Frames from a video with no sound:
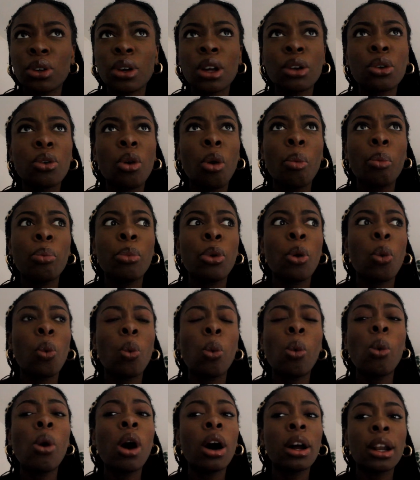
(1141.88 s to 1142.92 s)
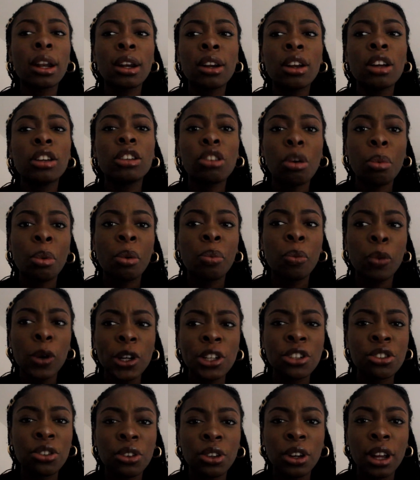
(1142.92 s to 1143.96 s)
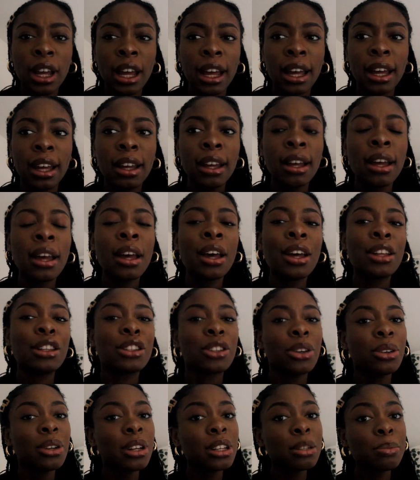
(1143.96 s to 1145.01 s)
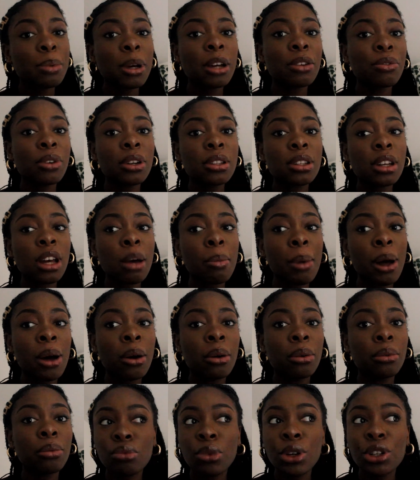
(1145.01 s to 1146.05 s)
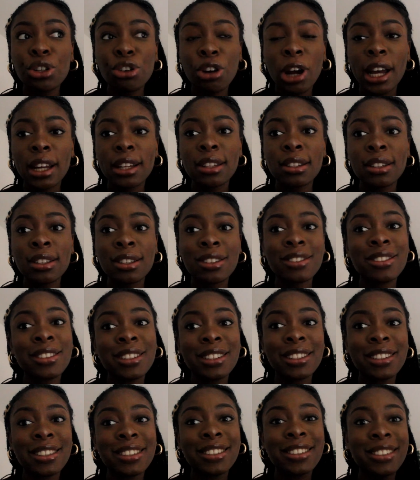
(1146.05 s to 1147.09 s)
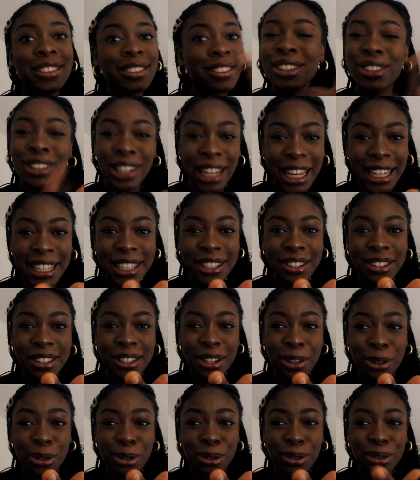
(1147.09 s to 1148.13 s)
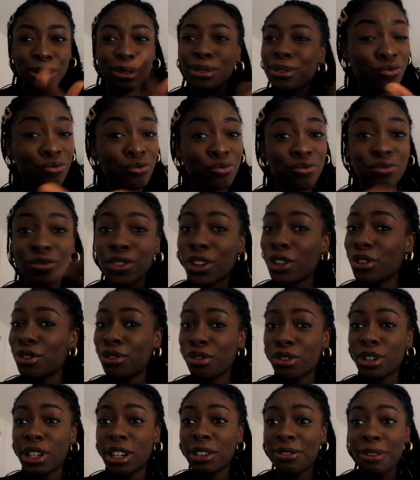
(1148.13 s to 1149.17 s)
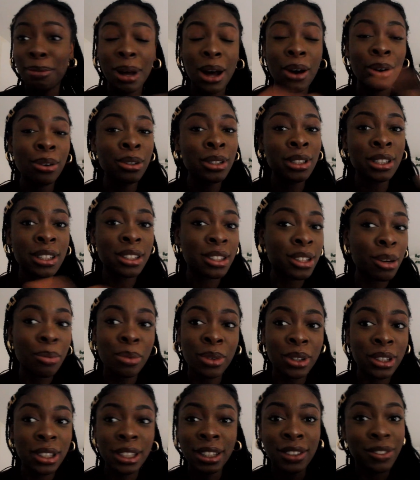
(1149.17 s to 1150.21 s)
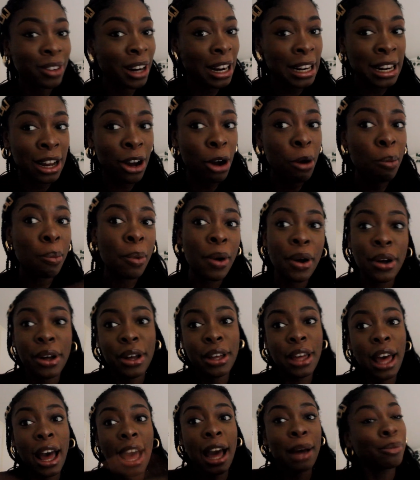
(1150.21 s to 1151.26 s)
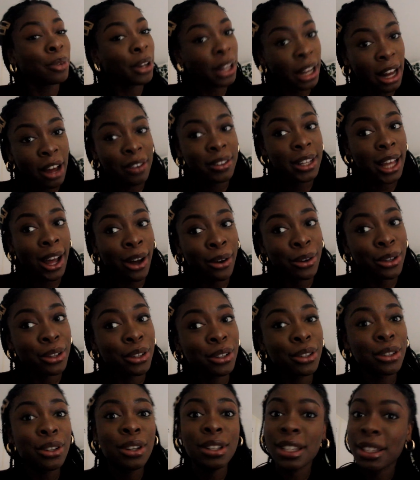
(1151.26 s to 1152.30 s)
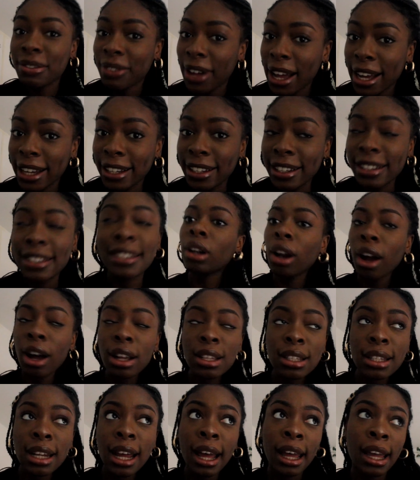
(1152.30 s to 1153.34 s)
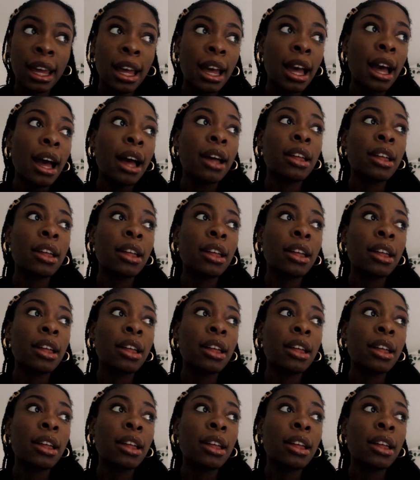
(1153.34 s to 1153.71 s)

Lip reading: and not put 1 drop of moisture on your hair, don't expect for it to come out moisturized, because you're lying to yourself. Sorry if I'm outing someone right now, but I'm gonna have to out you because it's facts. Last night